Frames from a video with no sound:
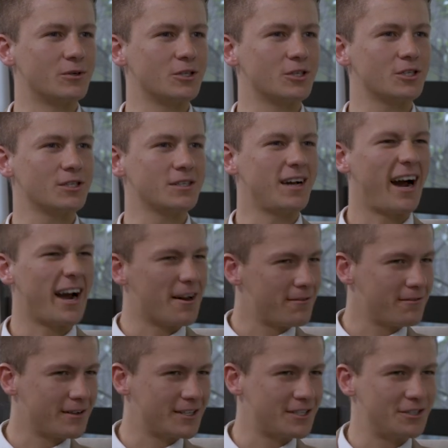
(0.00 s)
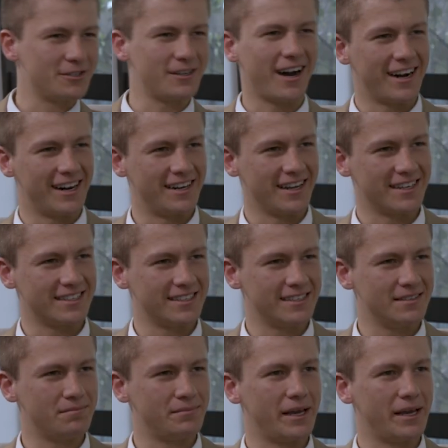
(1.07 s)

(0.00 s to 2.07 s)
which kind of fits you, kind of doesn't,